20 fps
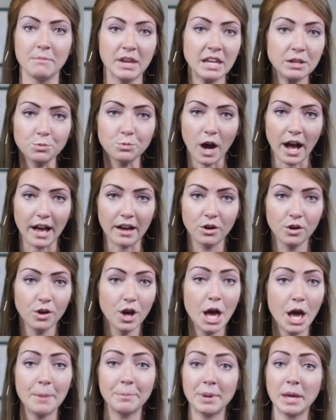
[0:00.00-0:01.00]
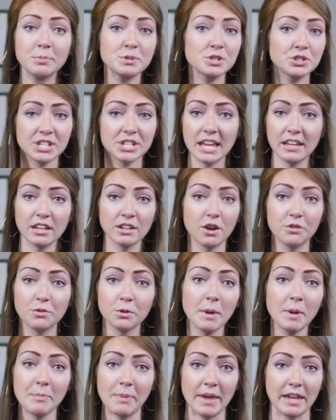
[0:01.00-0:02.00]
Meanwhile, Peeps are taking over
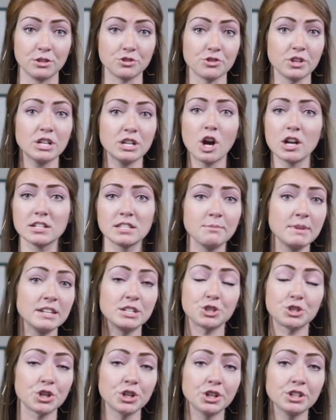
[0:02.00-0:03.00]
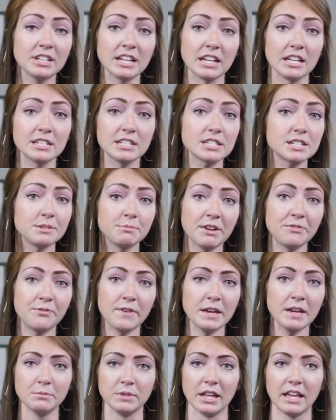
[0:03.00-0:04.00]
my pantry, causing me to turn against my
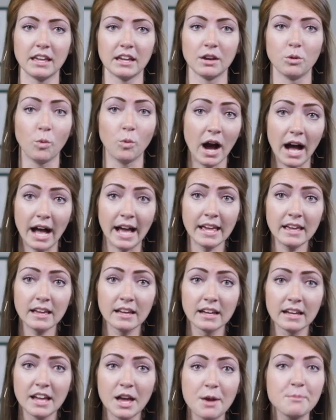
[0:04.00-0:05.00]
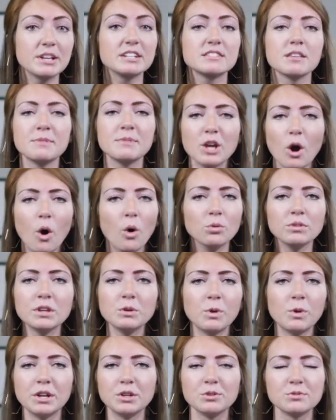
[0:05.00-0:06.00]
family. Why? Because I'm the only
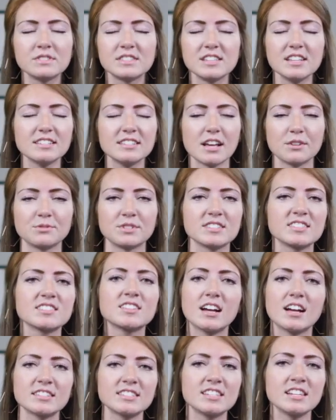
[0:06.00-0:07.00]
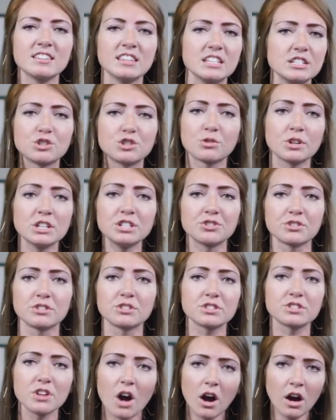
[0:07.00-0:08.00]
one who sees how disgusting these
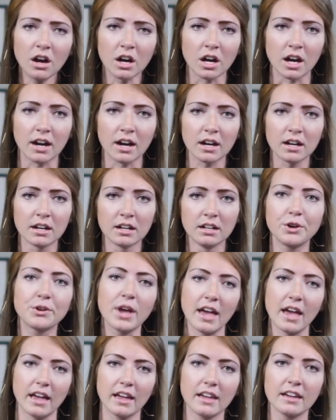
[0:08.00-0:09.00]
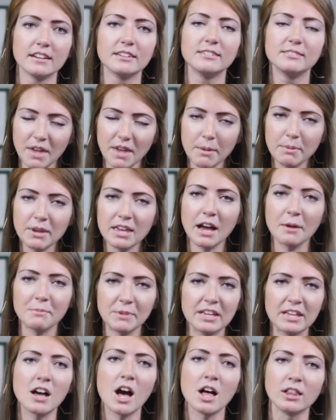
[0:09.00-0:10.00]
creatures are. Okay, maybe I'm
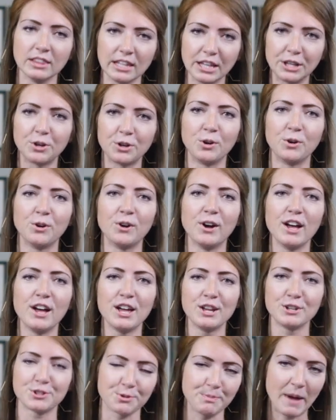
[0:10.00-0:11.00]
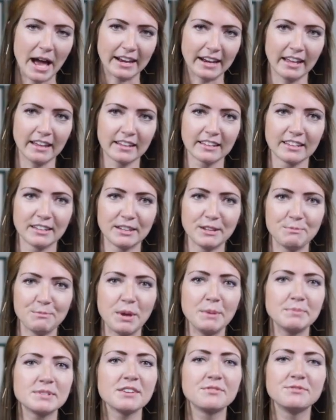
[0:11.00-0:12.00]
being a little dramatic.
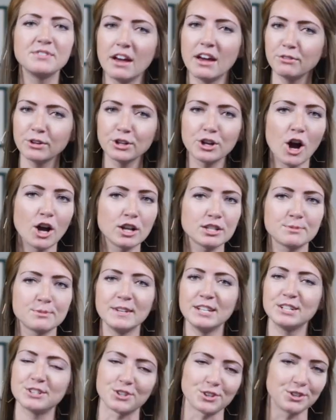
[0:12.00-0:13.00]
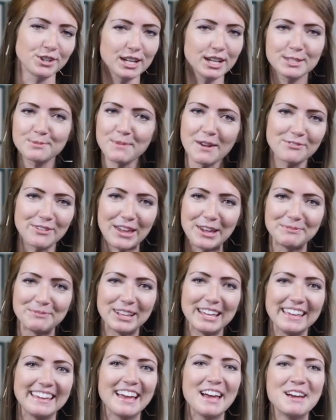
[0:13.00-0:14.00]
Peeps have never caused me to turn against my
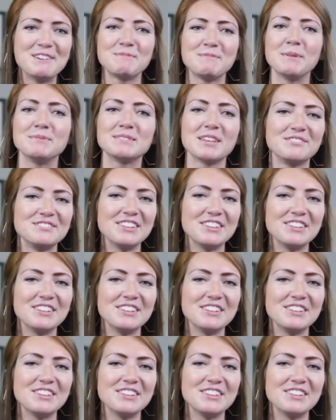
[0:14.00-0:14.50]
family. Peeps have